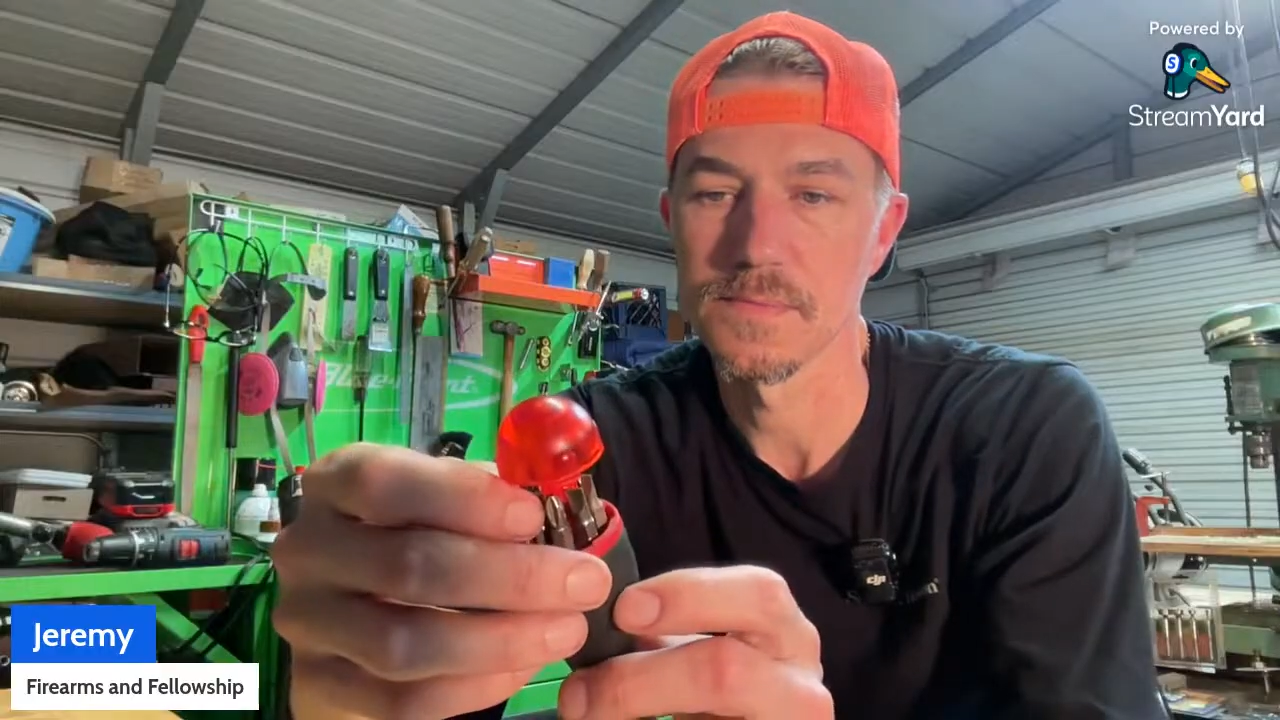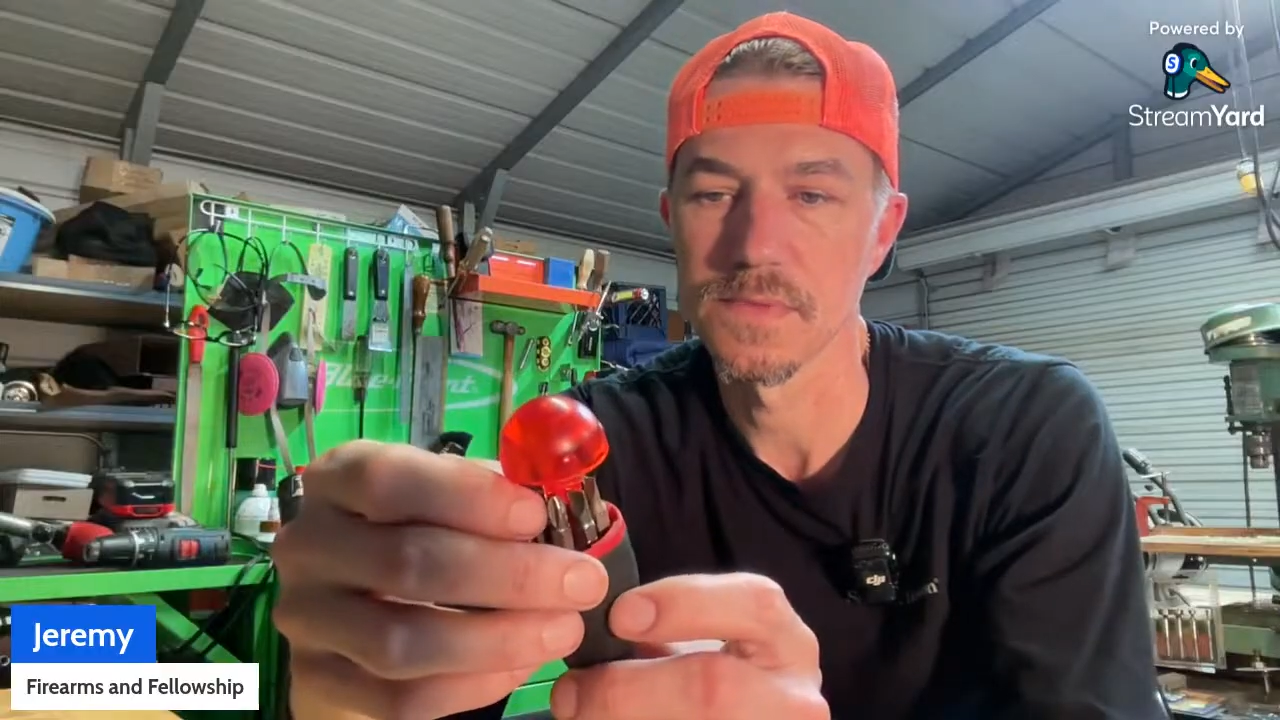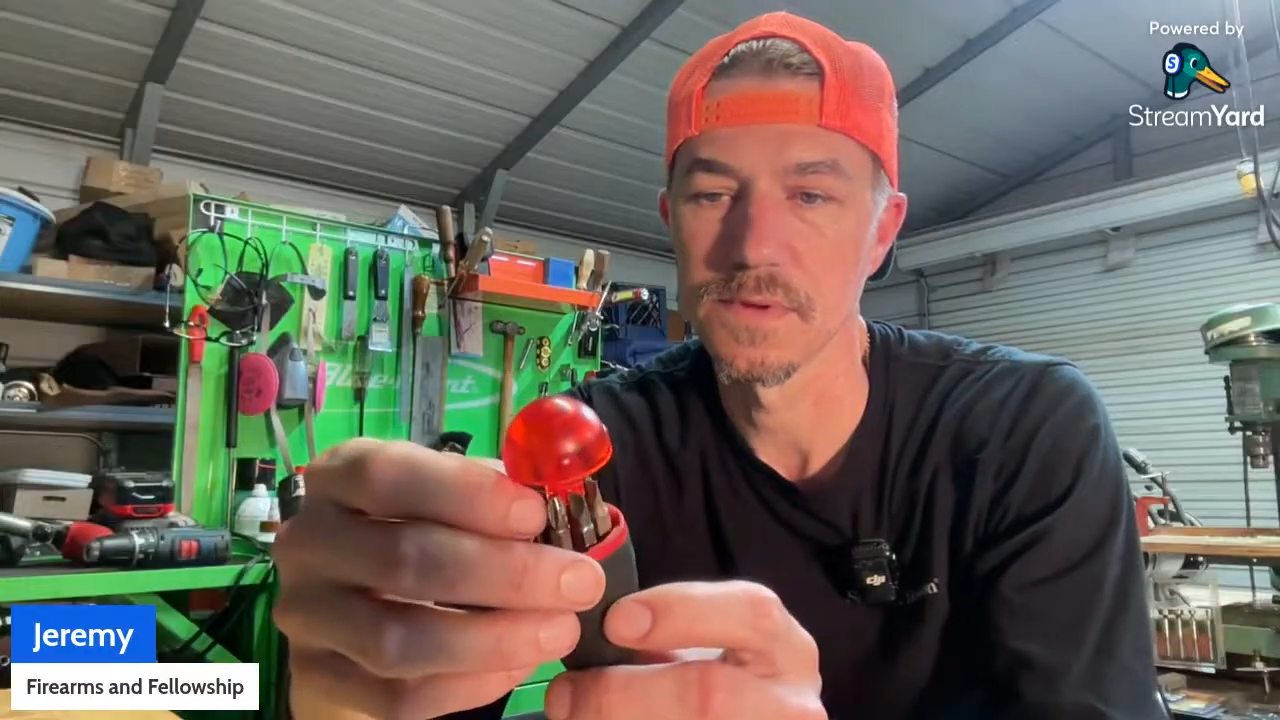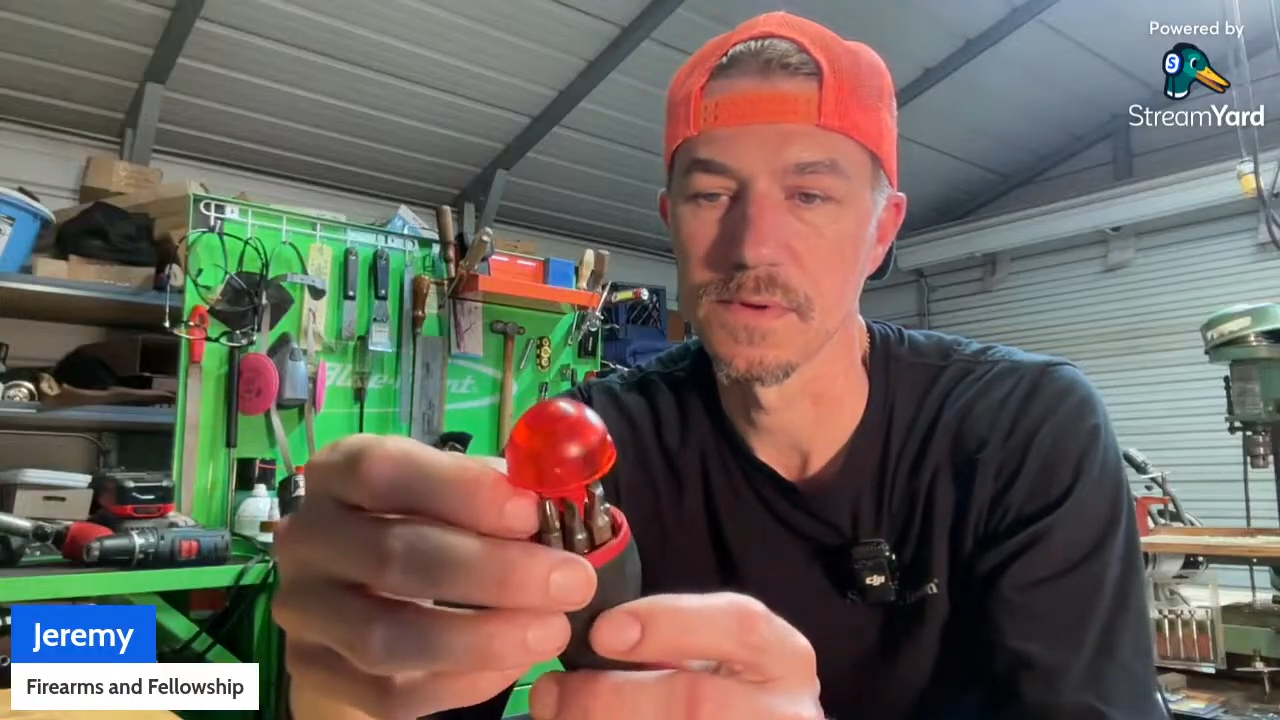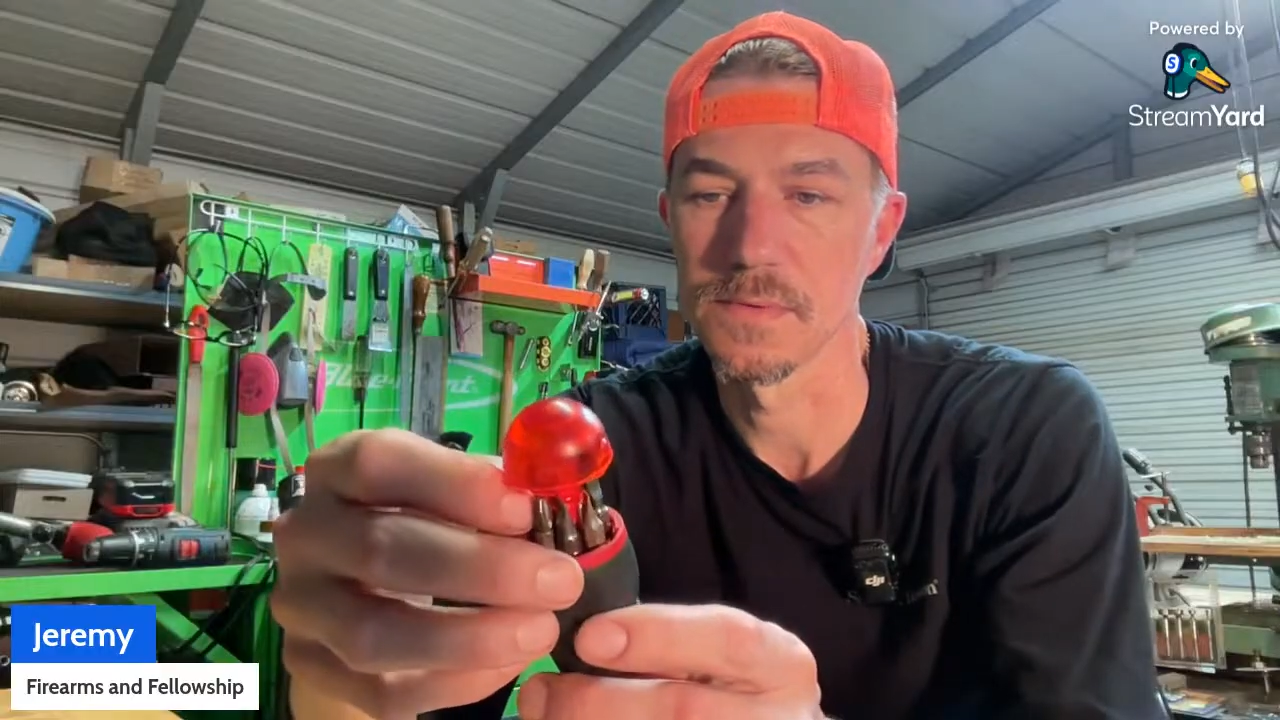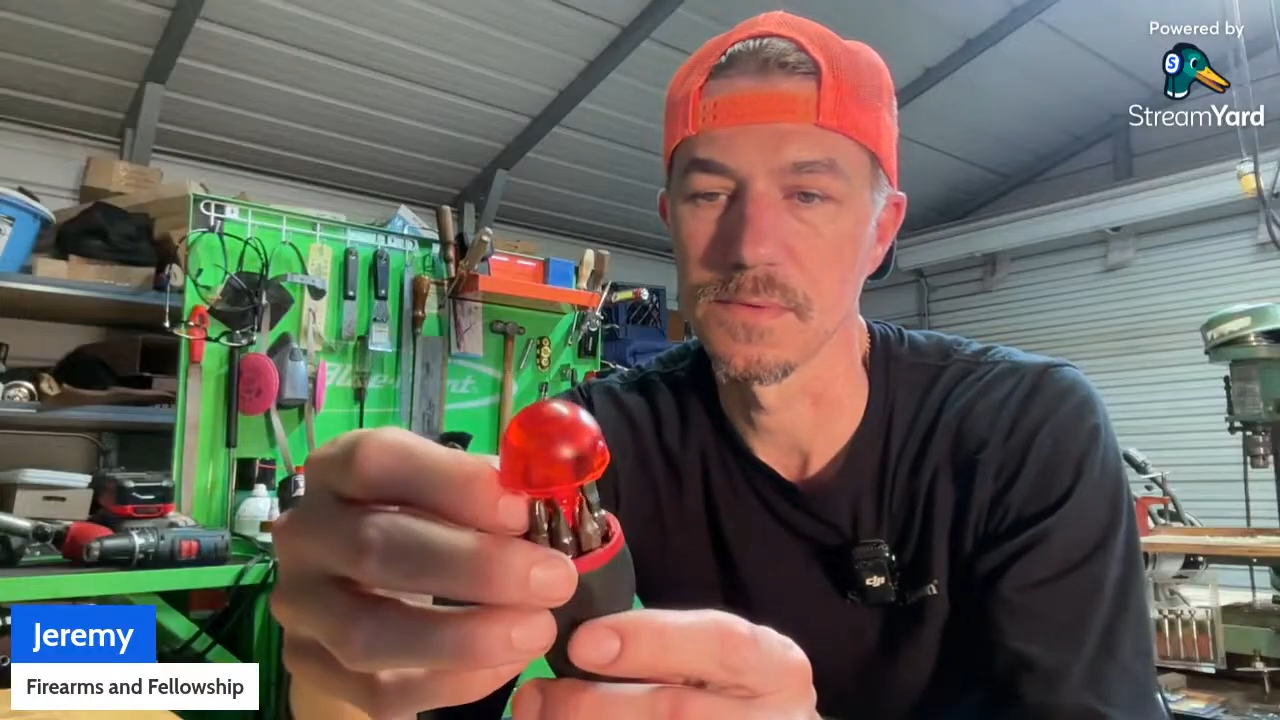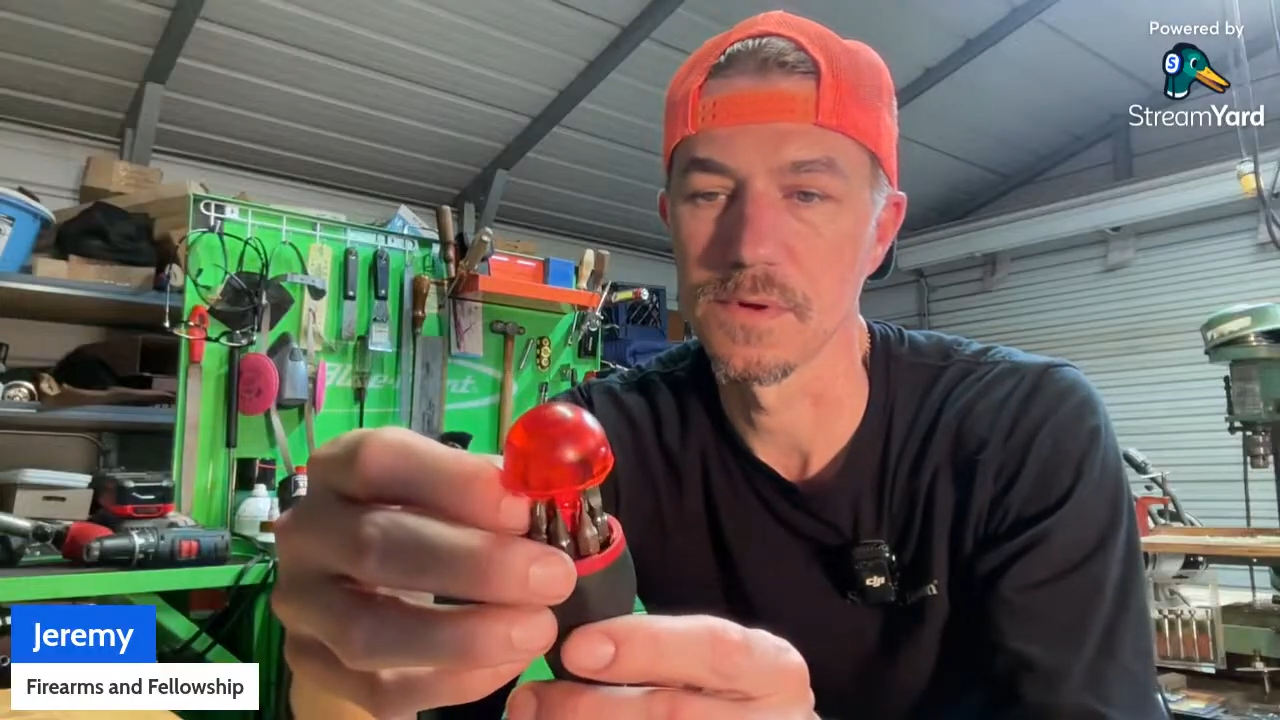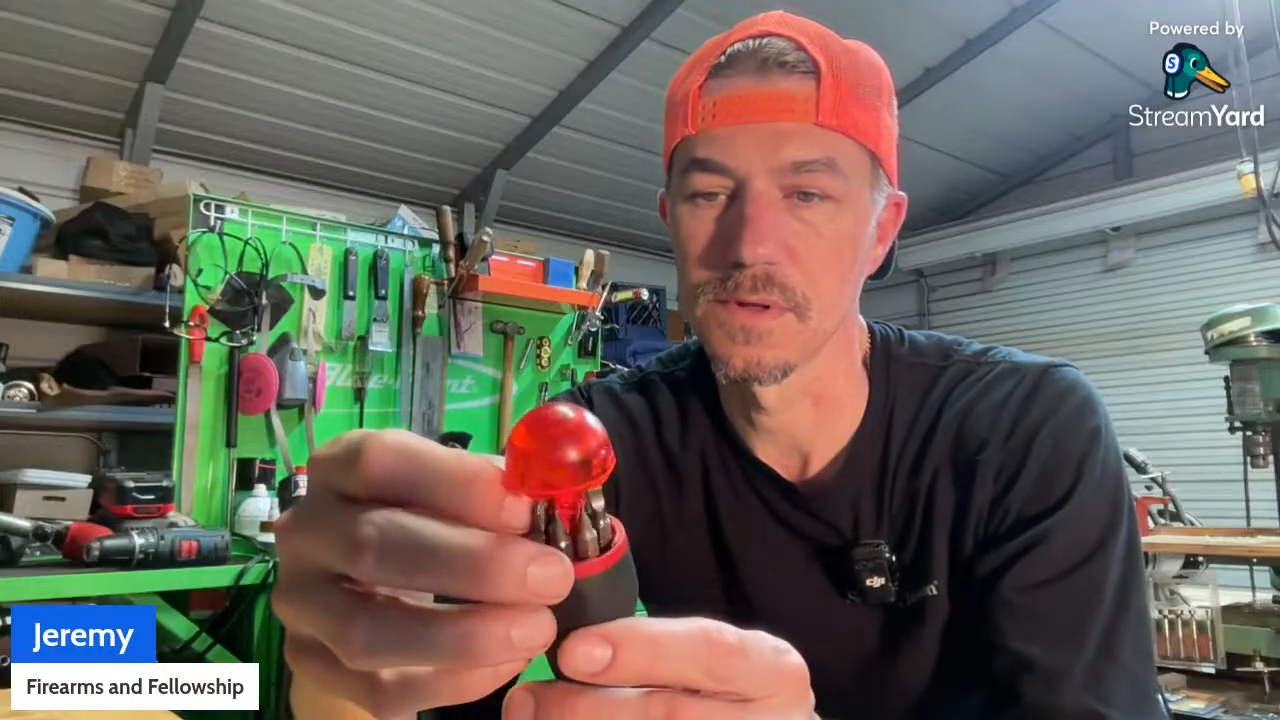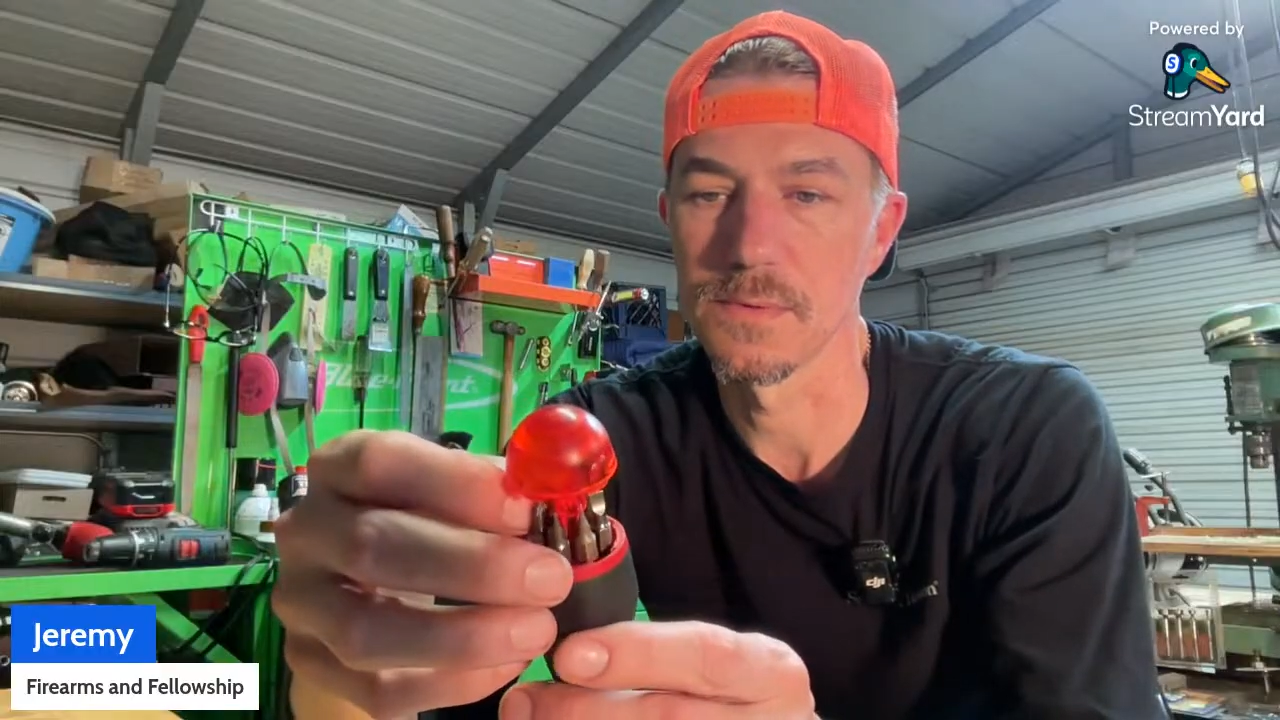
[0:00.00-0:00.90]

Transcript: They're really